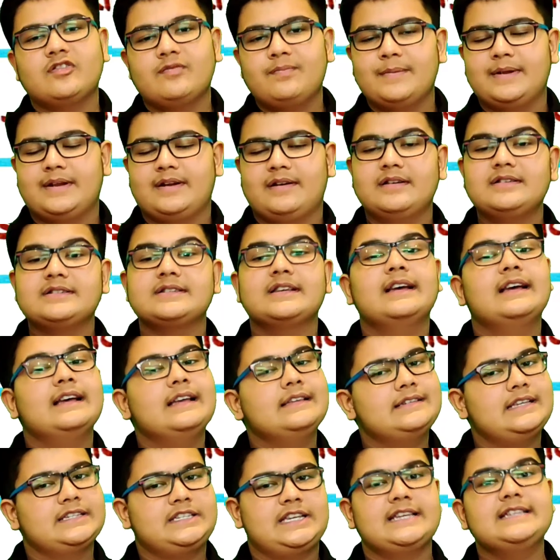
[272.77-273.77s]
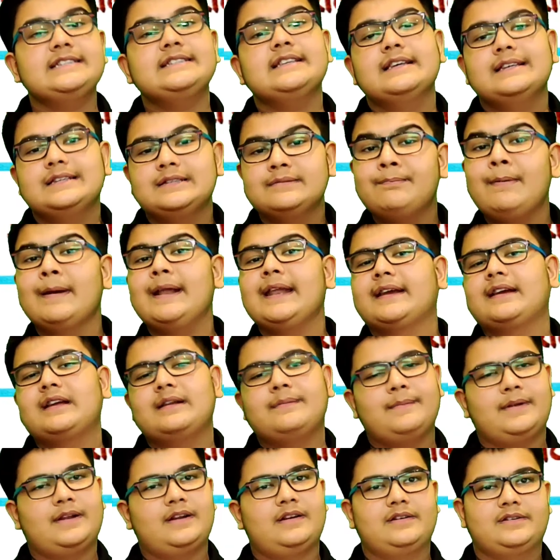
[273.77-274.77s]
of mirrors such as spherical
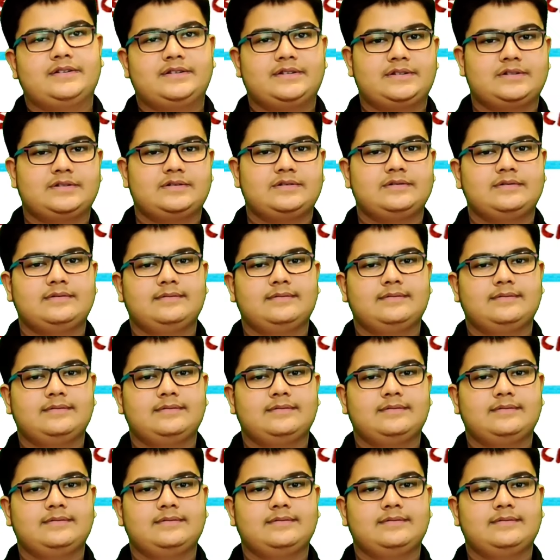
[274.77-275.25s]
mirrors.